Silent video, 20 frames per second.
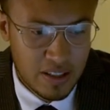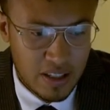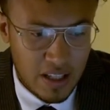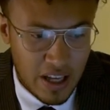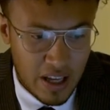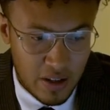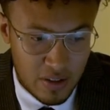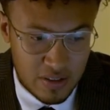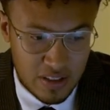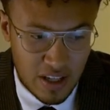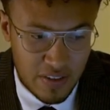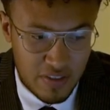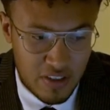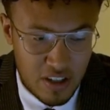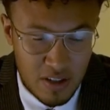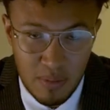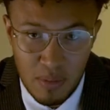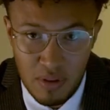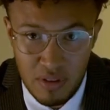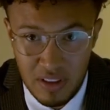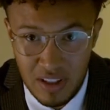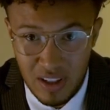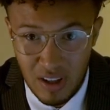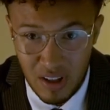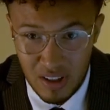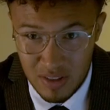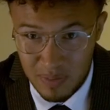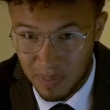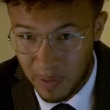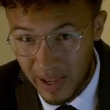It'll save you your monthly
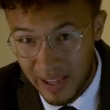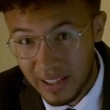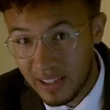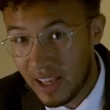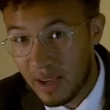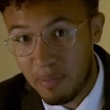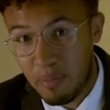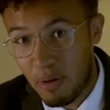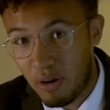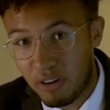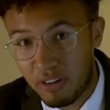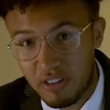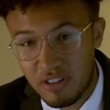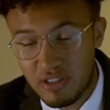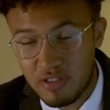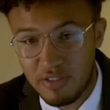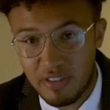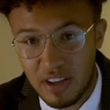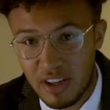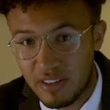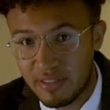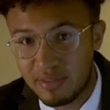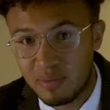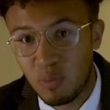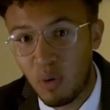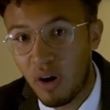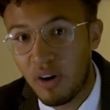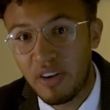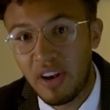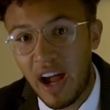costs. Paying a brokerage fee of
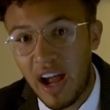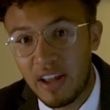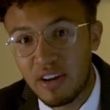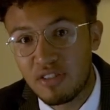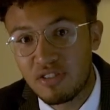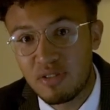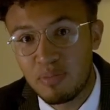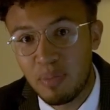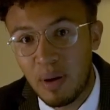£900